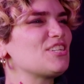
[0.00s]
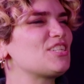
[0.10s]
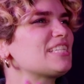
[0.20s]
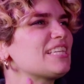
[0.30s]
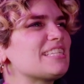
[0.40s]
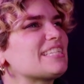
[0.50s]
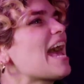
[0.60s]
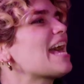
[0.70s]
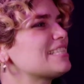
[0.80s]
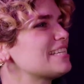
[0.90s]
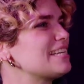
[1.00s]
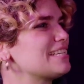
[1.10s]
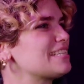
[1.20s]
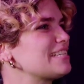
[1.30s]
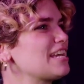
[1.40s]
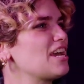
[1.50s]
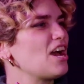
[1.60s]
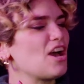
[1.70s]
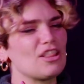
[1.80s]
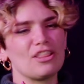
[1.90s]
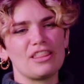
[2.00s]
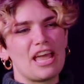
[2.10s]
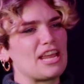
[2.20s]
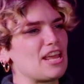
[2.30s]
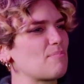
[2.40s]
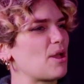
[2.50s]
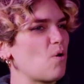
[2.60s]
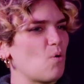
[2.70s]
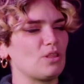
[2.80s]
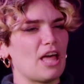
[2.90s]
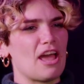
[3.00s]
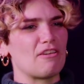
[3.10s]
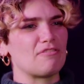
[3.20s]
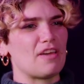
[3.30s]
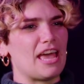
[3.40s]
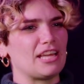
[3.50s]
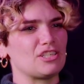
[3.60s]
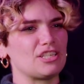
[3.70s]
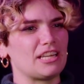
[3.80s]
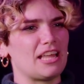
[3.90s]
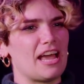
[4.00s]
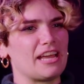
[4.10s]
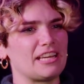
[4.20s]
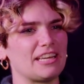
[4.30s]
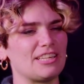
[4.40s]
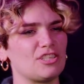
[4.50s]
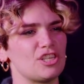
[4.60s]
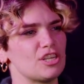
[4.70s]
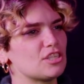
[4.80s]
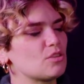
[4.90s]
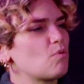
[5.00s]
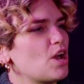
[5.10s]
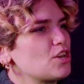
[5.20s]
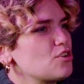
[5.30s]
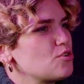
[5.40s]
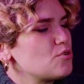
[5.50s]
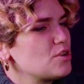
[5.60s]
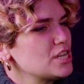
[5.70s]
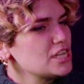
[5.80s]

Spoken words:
just the sassiest lady my whole life, and like she's the one who